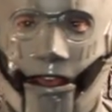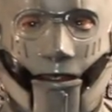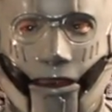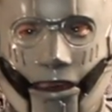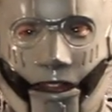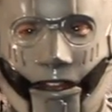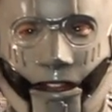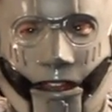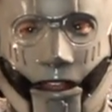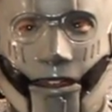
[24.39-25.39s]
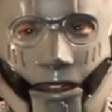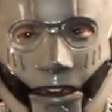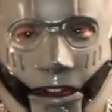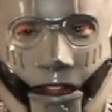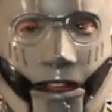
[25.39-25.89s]
Been waiting on that one for
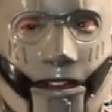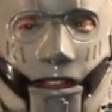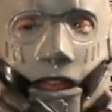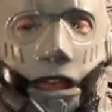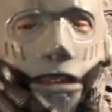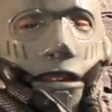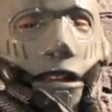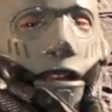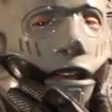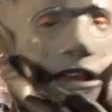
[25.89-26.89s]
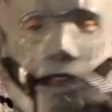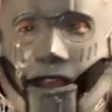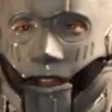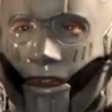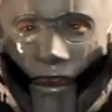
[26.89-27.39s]
a long time there.
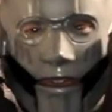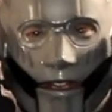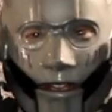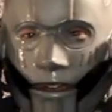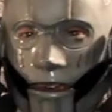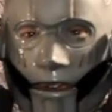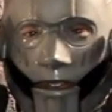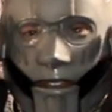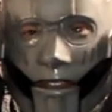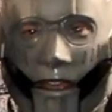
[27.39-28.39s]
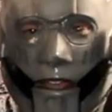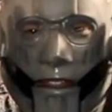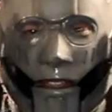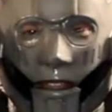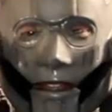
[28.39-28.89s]
Really cool
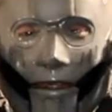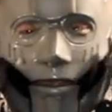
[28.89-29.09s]
design there.